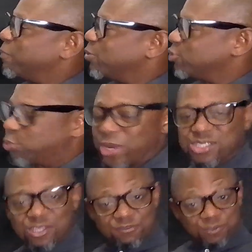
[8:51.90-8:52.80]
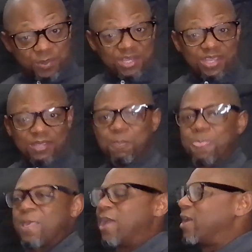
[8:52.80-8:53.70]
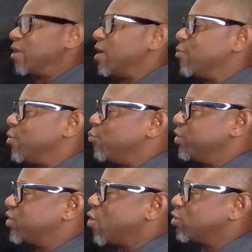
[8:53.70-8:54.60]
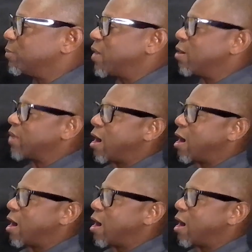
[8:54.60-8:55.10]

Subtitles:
persuasive speaking, and we talked about